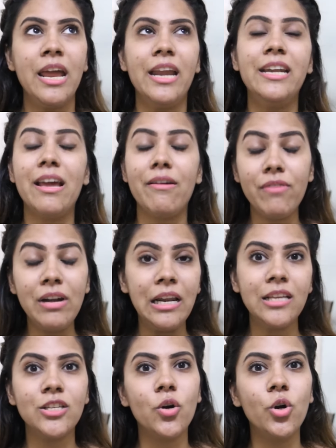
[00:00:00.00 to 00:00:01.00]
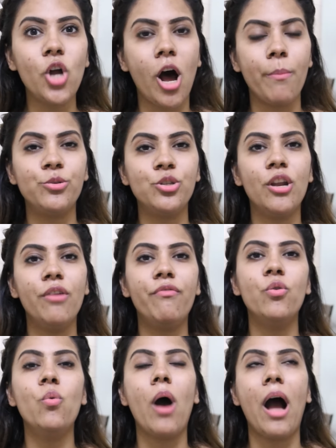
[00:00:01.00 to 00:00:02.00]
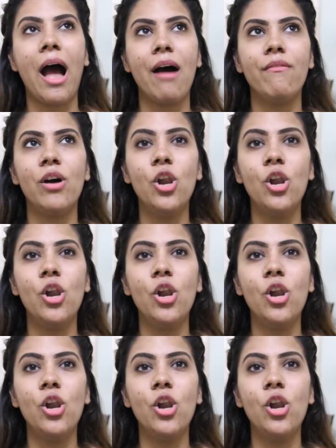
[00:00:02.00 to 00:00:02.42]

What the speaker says: It definitely is a good option if you have